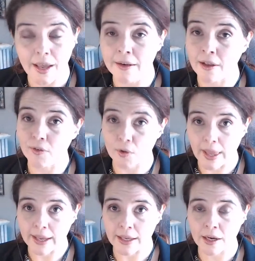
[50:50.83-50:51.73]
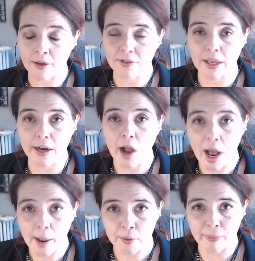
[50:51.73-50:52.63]
Now, if you're lucky enough to get a
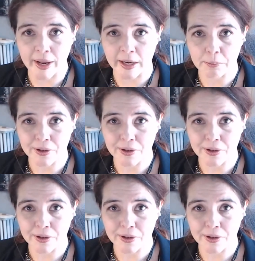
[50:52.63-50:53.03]
copper pipe,